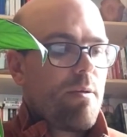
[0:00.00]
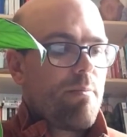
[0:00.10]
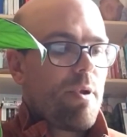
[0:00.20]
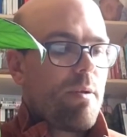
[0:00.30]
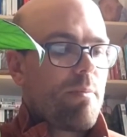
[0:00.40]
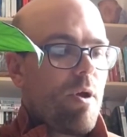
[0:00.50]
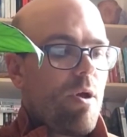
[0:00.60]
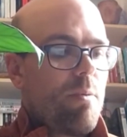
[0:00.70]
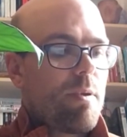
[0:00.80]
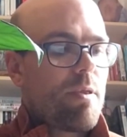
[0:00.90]
But I'm
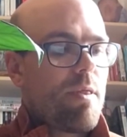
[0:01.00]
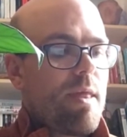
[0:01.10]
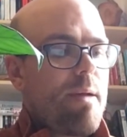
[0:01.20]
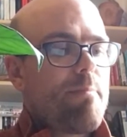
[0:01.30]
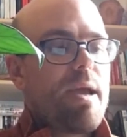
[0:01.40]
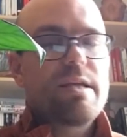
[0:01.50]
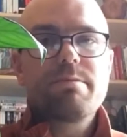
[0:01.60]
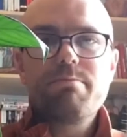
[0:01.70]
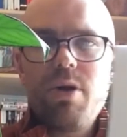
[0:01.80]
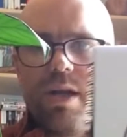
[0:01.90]
hoping that that makes
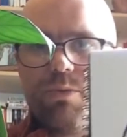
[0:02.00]
my